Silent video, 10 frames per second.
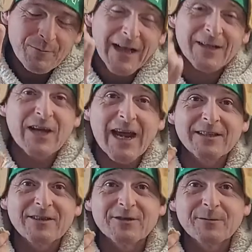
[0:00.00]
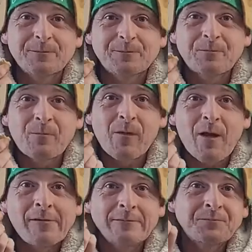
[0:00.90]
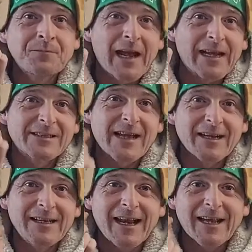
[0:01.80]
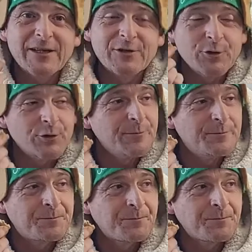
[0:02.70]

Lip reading: That tastes exactly like it should.